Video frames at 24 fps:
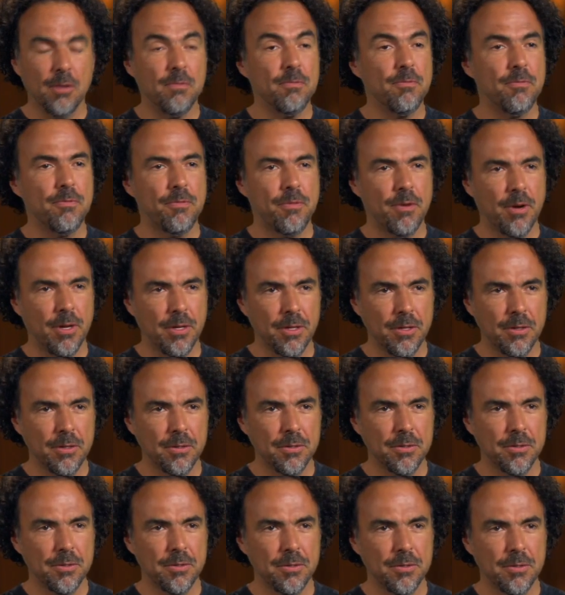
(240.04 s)
confronts
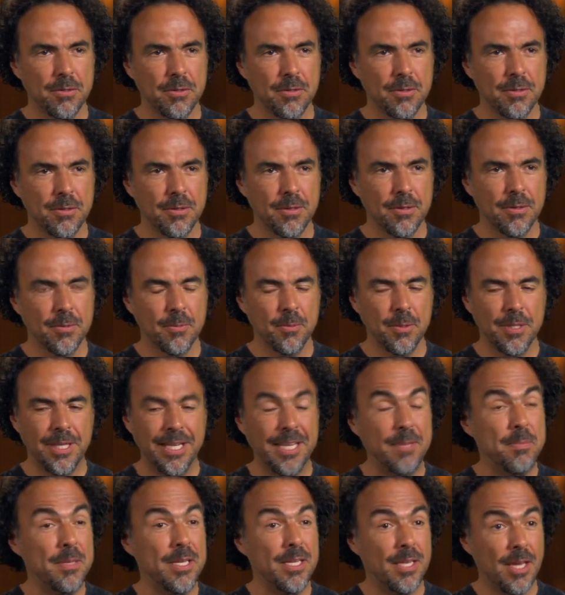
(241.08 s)
us with
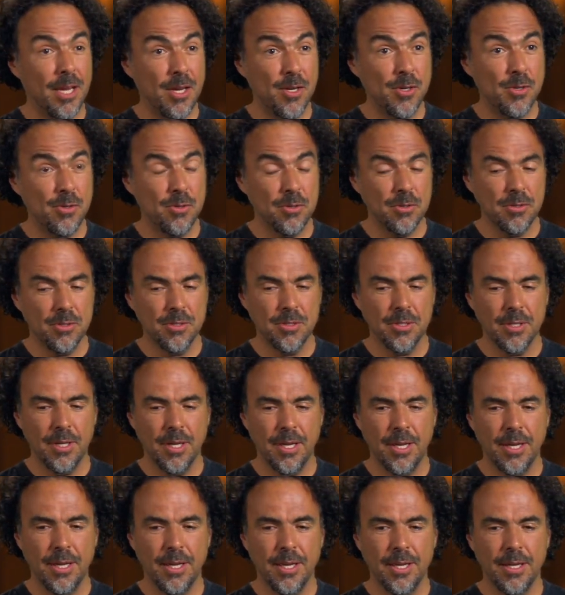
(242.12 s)
limitations.
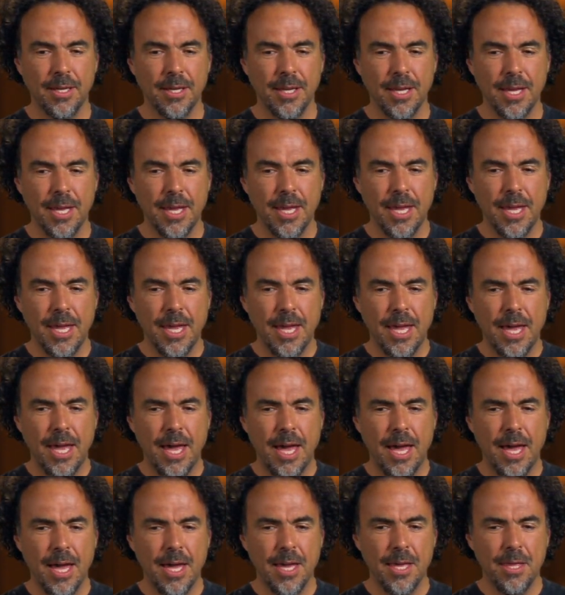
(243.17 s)
And
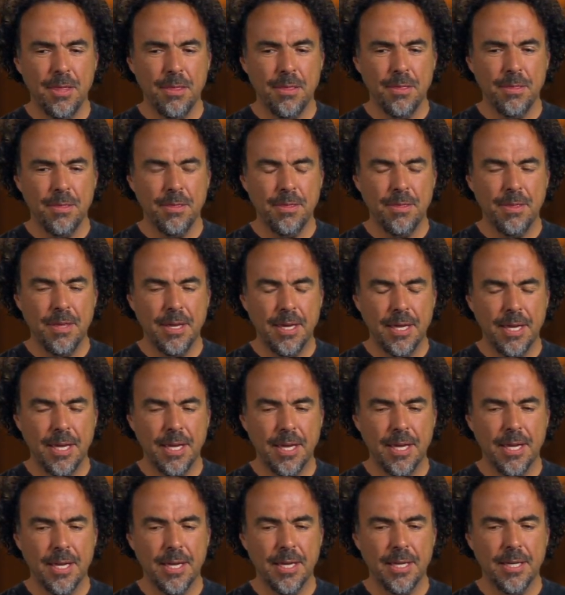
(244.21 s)
I
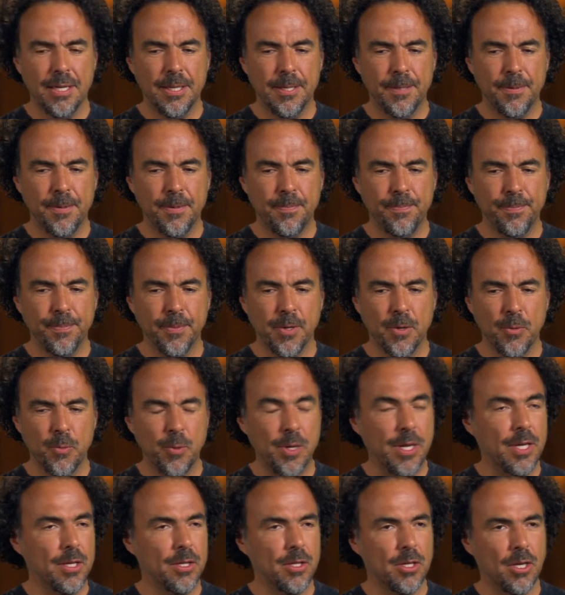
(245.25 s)
think
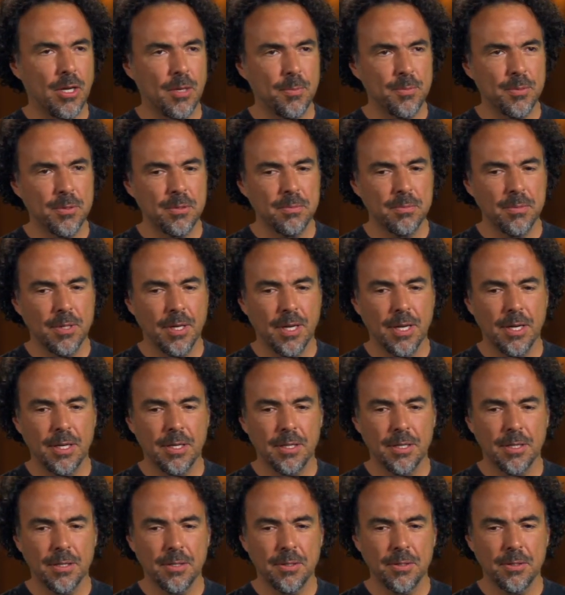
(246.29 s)
Regan Thompson, the
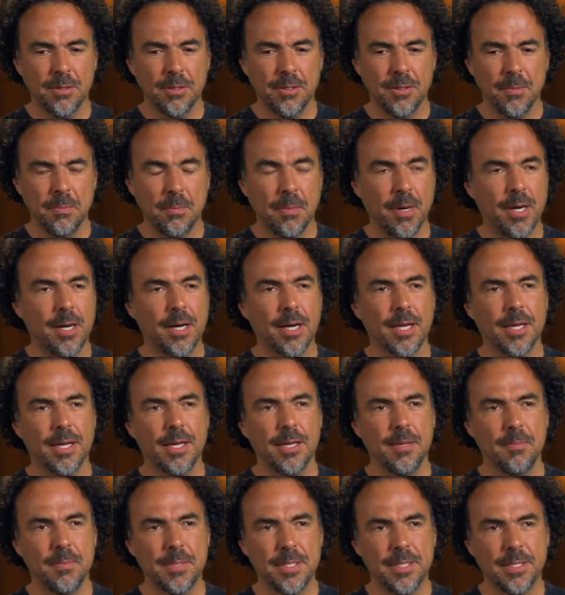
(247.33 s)
character, embarked
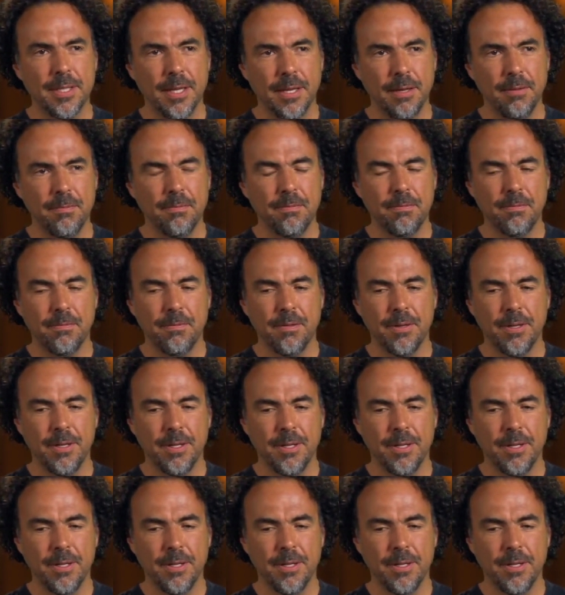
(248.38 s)
himself